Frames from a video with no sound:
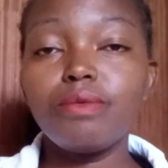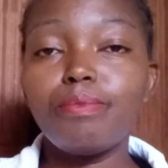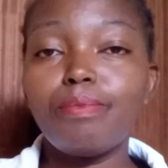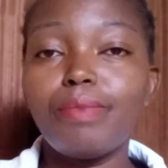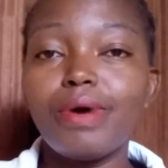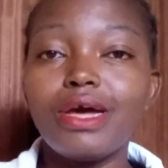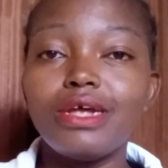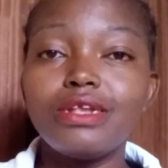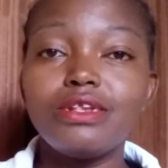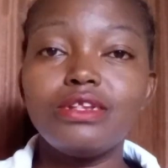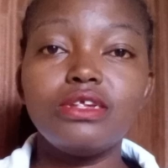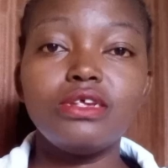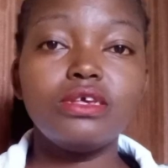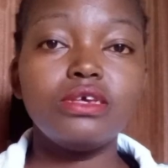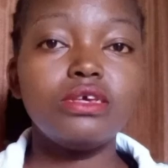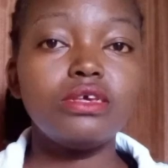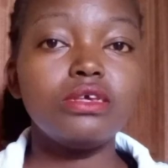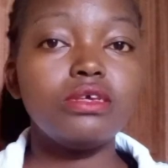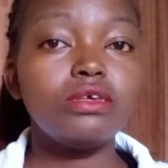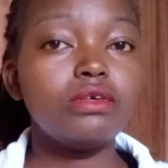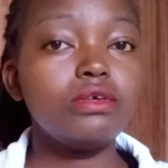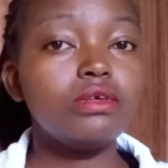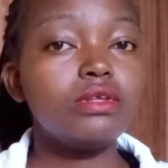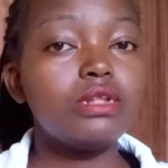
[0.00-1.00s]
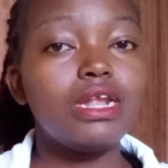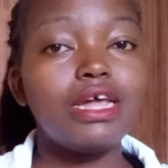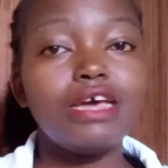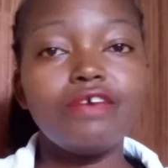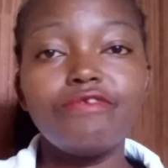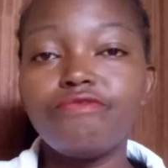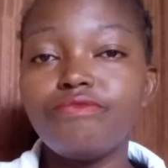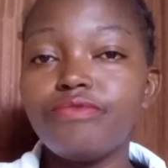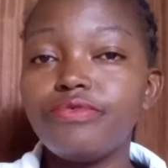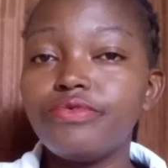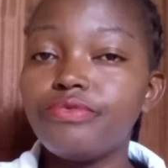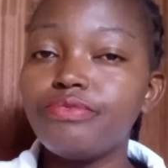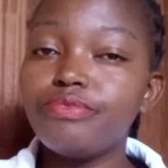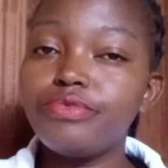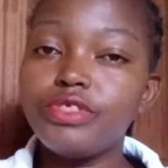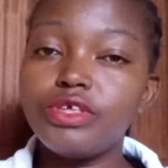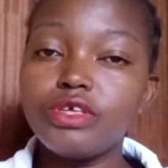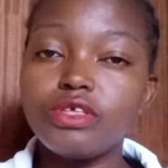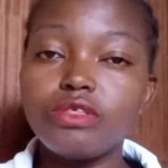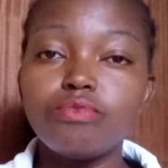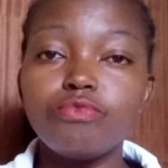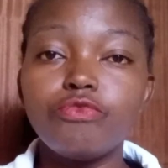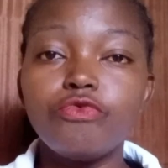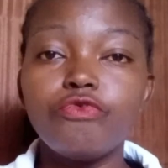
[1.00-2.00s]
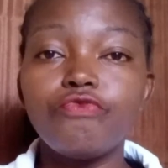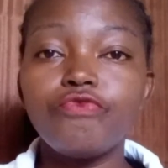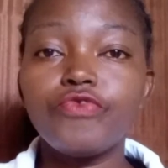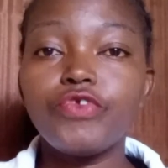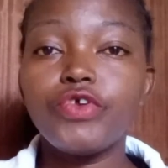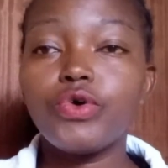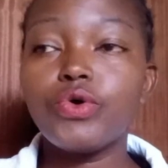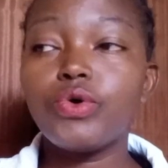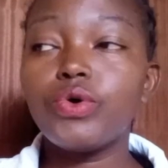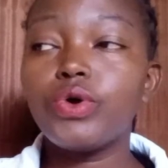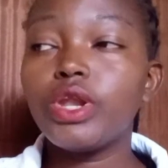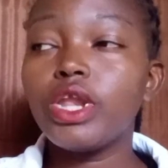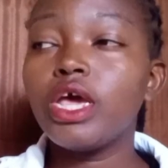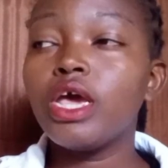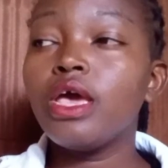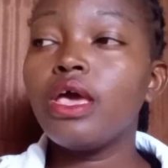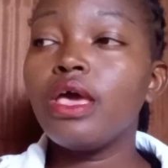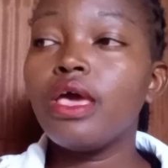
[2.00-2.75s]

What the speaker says: party, life just moved on.